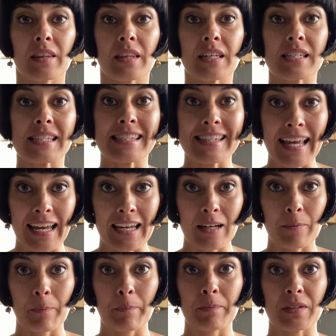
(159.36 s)
the
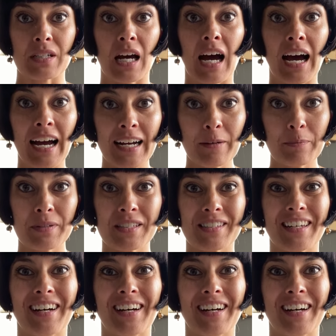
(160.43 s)
same types